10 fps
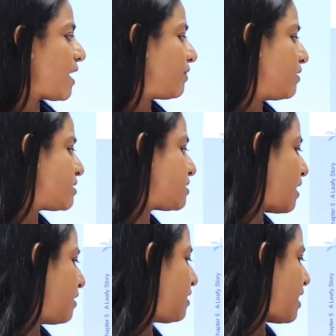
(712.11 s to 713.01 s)
and the
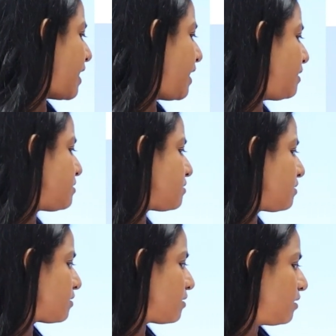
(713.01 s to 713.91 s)
sunlight,
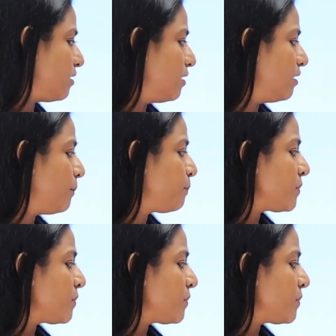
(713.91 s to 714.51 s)
uh,